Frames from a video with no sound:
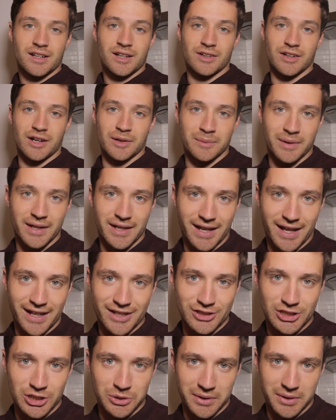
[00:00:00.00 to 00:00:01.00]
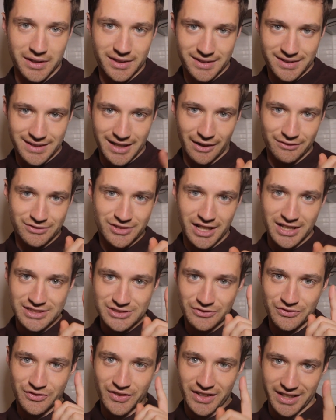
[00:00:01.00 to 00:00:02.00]
Alright mate, how you doing? Now I've
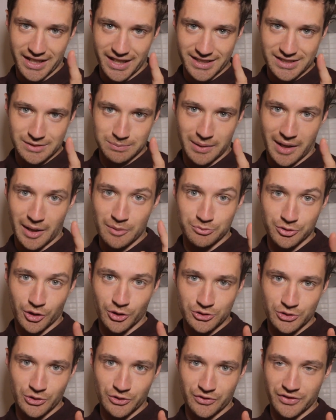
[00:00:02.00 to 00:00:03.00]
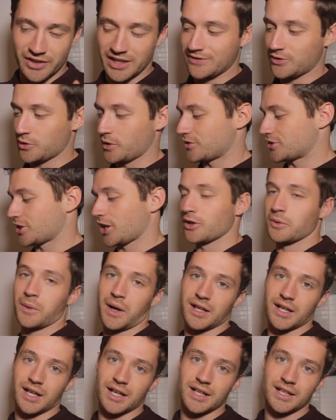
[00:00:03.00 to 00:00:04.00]
just finished playing Brutal FIFA with Joe
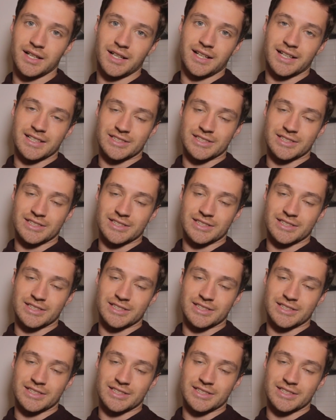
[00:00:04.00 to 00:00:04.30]
Weller.